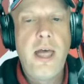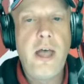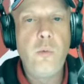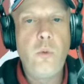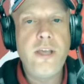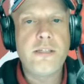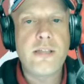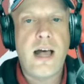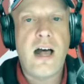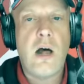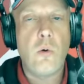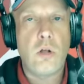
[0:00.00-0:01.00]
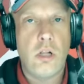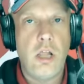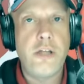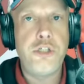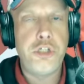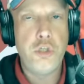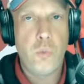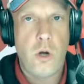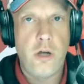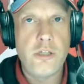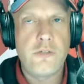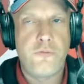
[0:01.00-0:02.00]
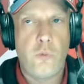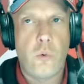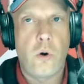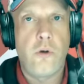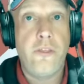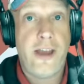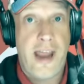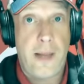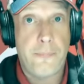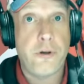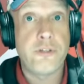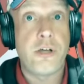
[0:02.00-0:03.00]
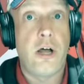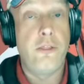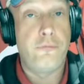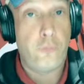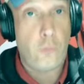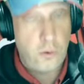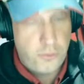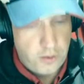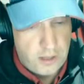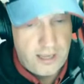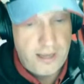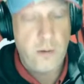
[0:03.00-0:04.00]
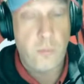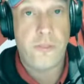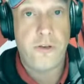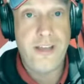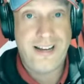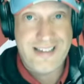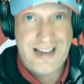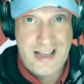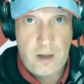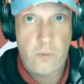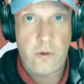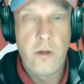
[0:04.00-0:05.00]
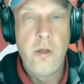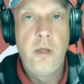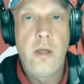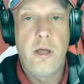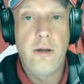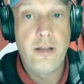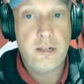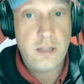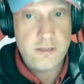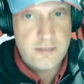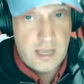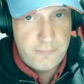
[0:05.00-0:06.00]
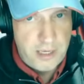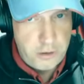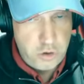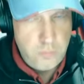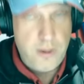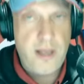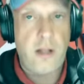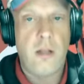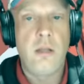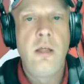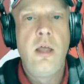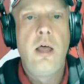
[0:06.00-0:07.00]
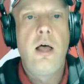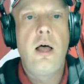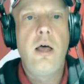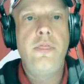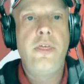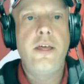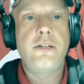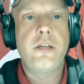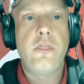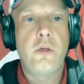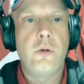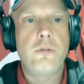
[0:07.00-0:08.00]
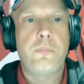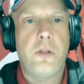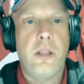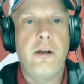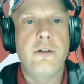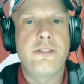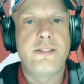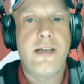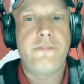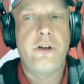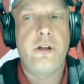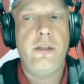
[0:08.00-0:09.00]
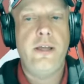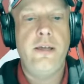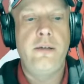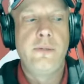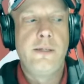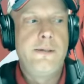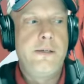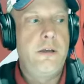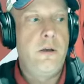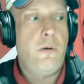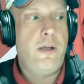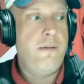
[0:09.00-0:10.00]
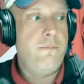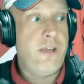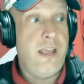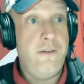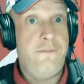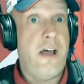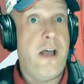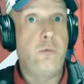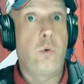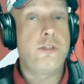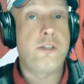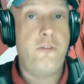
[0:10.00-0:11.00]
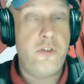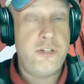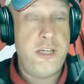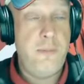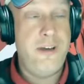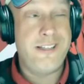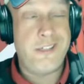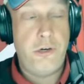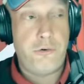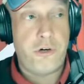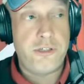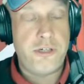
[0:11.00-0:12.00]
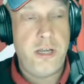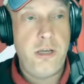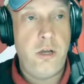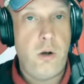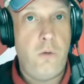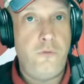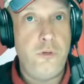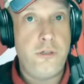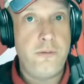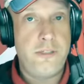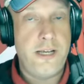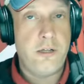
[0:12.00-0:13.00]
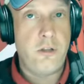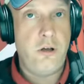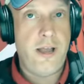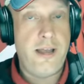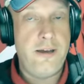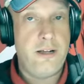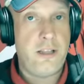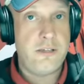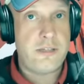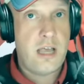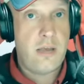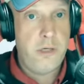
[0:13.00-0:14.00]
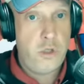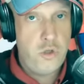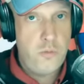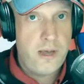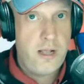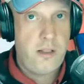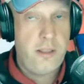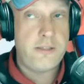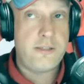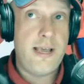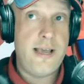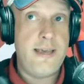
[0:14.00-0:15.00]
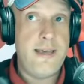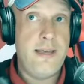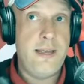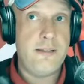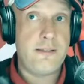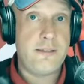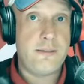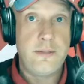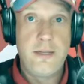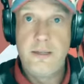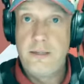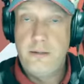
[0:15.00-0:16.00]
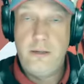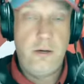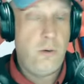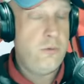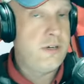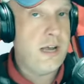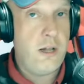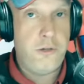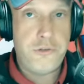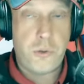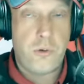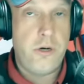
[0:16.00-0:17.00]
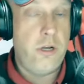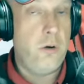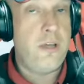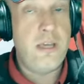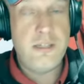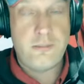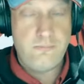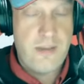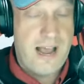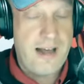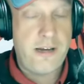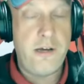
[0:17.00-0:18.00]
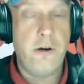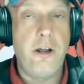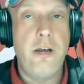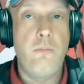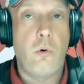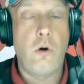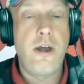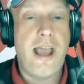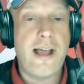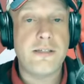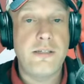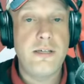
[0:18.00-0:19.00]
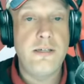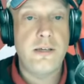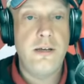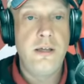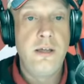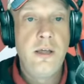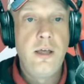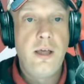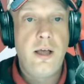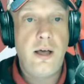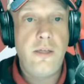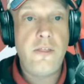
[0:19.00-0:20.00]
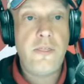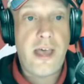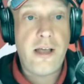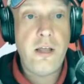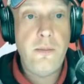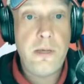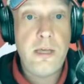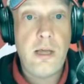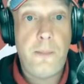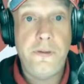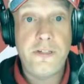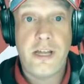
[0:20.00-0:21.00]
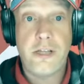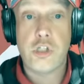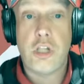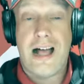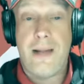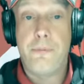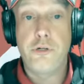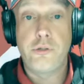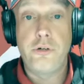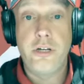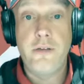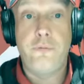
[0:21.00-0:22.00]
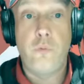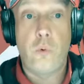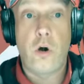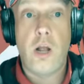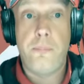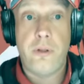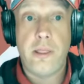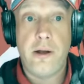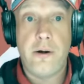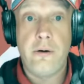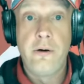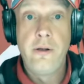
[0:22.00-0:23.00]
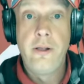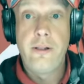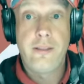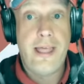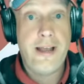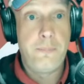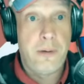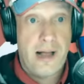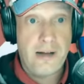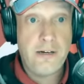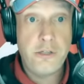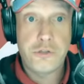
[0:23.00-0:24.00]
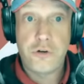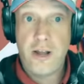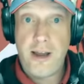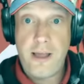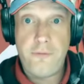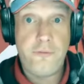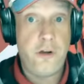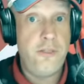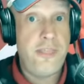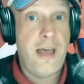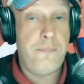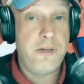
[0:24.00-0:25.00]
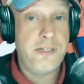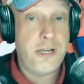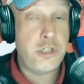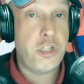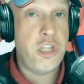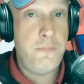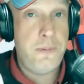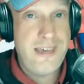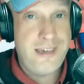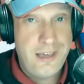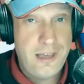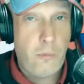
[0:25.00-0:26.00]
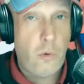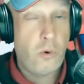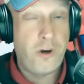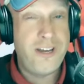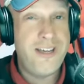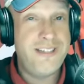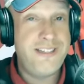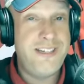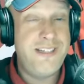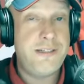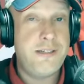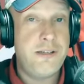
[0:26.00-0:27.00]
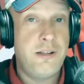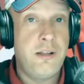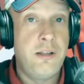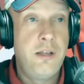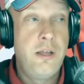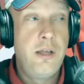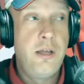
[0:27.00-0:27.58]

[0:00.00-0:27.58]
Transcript: and we saw how clutch he was for the Capitals on the fourth line with Nick Dowd, uh, Nicholas Aube-Kubel. Uh, that uh, those players definitely, you know, can can find roles on the team, and it's interesting. You know, if you take a look at Nicholas Aube-Kubel and say he gets you know, dealt or, you know, he's not here anymore next season, uh, that that could be a potential opportunity for a player like Bogdan Trineyev? Could that potentially be him, or is he still?